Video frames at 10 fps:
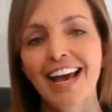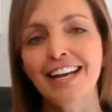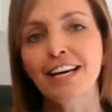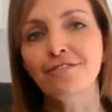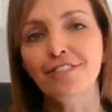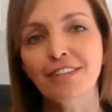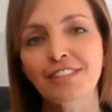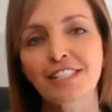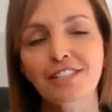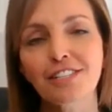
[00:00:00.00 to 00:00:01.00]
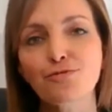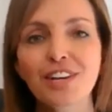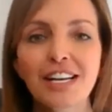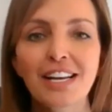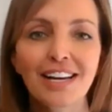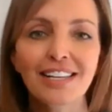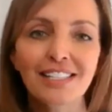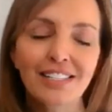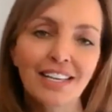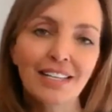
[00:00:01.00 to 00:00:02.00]
And I've since
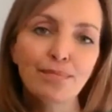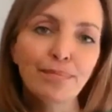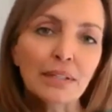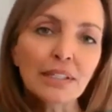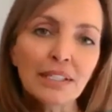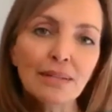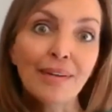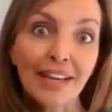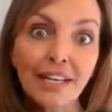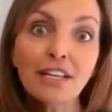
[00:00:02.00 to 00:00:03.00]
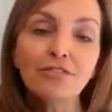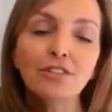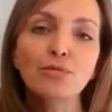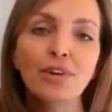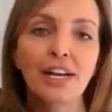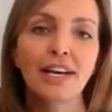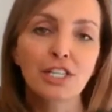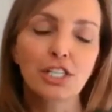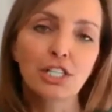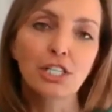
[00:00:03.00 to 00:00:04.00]
realized that building meaningful
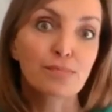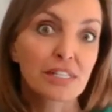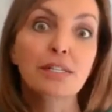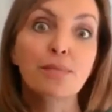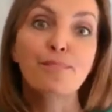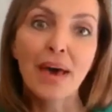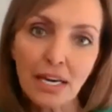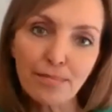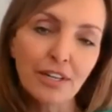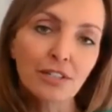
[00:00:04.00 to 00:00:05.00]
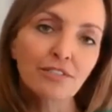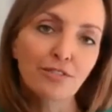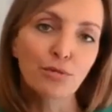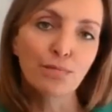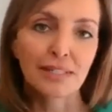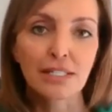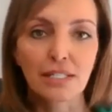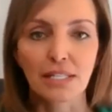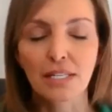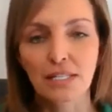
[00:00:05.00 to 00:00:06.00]
relationships is the backbone of your
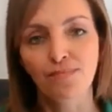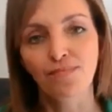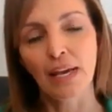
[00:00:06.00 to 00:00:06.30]
business.